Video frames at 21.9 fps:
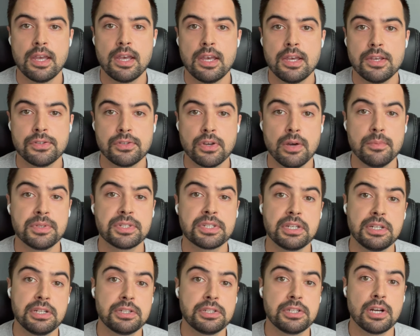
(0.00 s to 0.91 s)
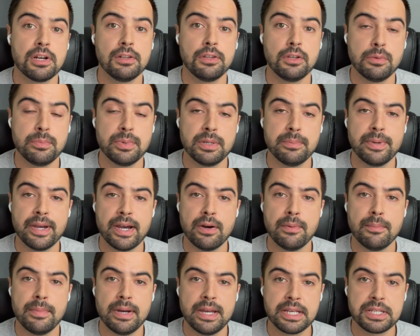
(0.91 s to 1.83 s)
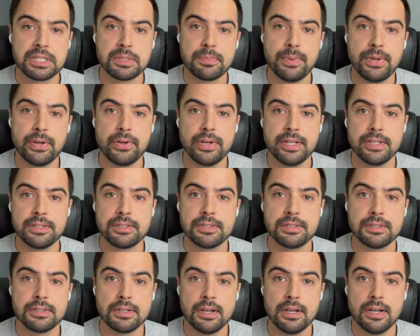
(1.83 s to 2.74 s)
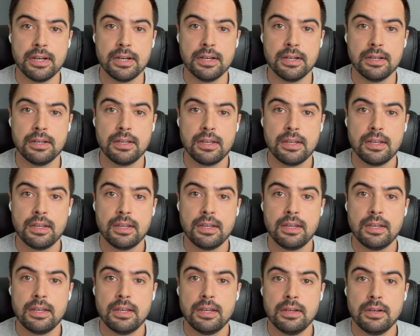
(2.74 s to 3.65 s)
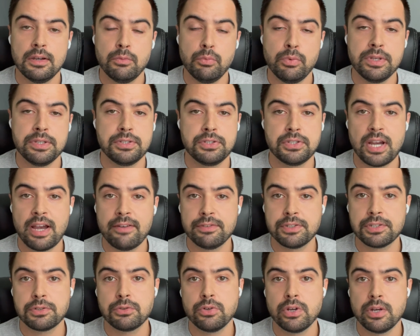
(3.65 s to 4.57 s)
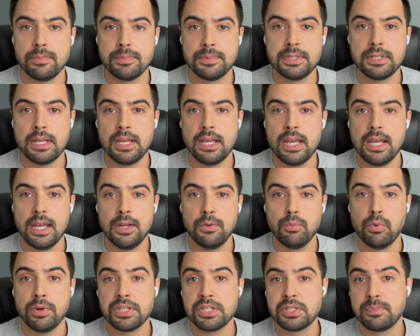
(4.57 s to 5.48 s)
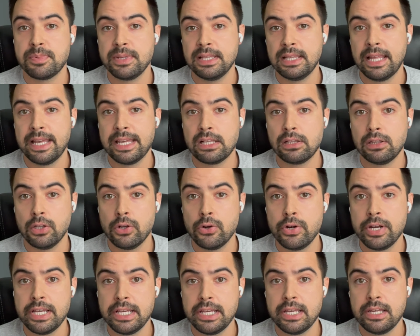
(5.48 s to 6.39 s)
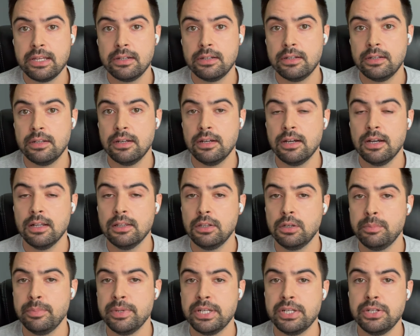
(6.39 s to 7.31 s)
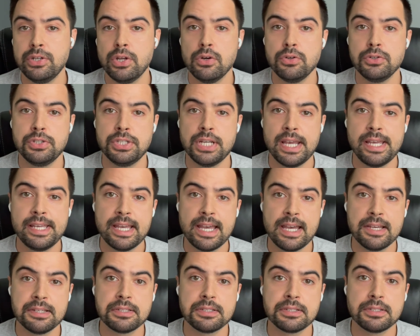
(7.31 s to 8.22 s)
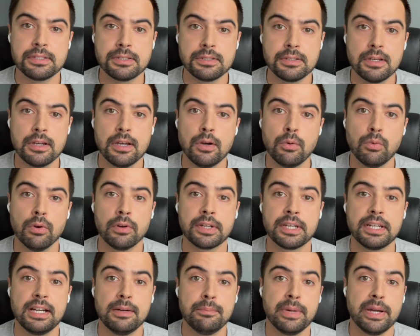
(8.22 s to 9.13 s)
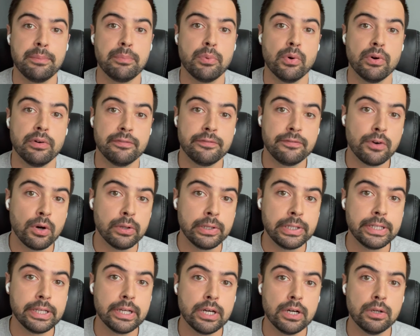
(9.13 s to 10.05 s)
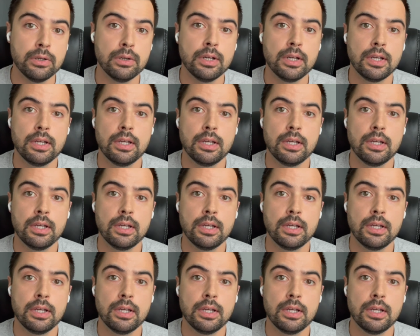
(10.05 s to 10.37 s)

So I'm just going to share a little bit about my experience with JavaScript and what it's been like learning it, a little bit of Node.js, working on my portfolio,